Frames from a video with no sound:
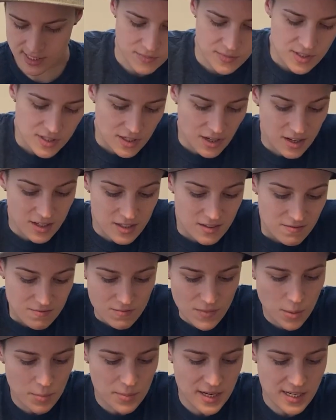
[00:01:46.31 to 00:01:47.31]
It's not a
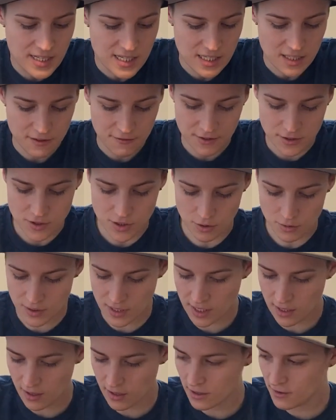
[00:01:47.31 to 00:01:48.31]
big deal if you don't get
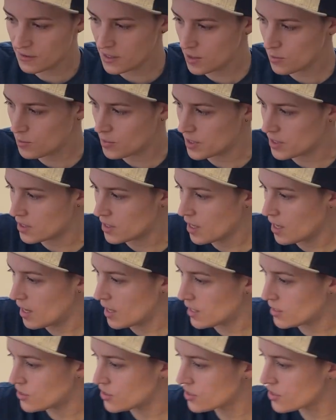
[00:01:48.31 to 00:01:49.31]
all of it, but I
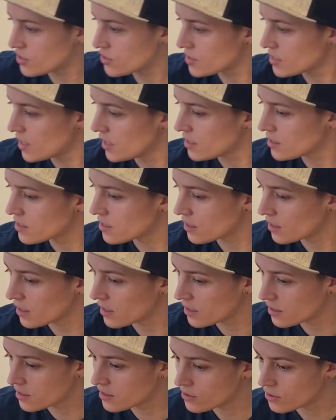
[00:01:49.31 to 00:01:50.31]
just tend to
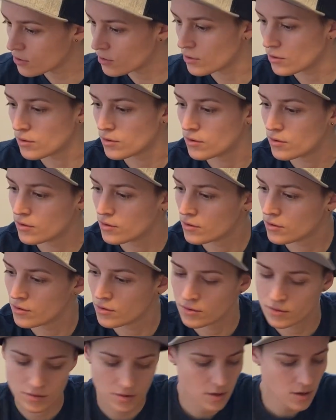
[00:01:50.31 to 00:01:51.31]
like to
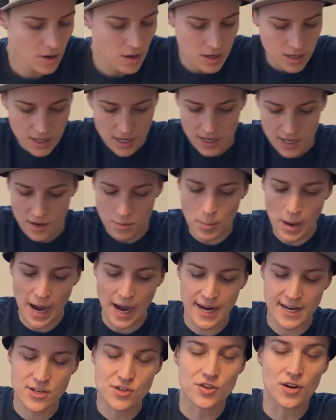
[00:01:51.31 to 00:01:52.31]
kind of pat it
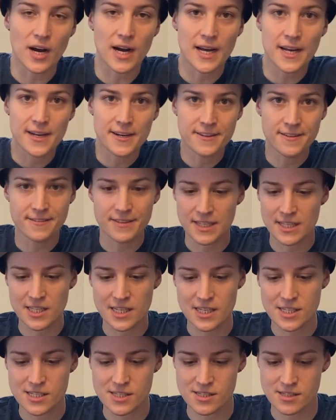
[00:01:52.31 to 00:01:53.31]
dry like
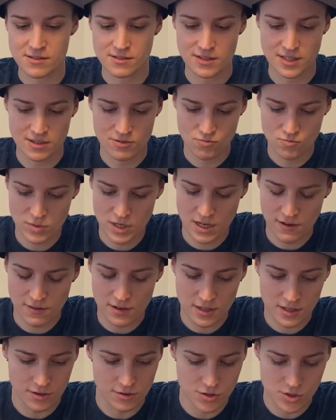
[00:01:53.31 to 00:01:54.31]
this. Give it a
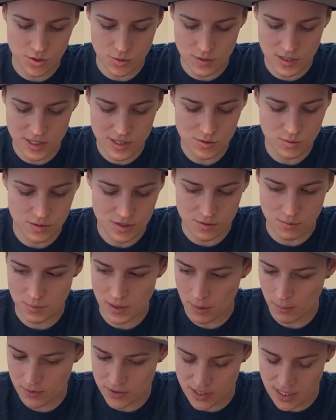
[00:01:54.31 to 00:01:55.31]
little squeeze with some paper
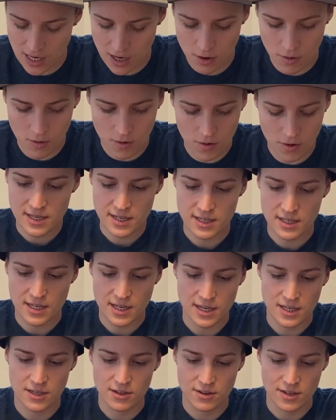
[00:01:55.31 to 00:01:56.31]
towel. Again,
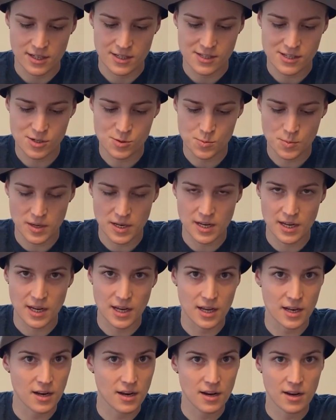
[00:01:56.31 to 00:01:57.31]
you can spin it,
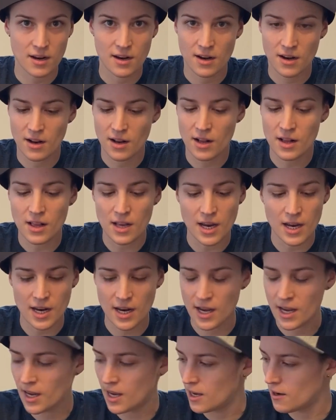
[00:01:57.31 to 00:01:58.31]
clean it.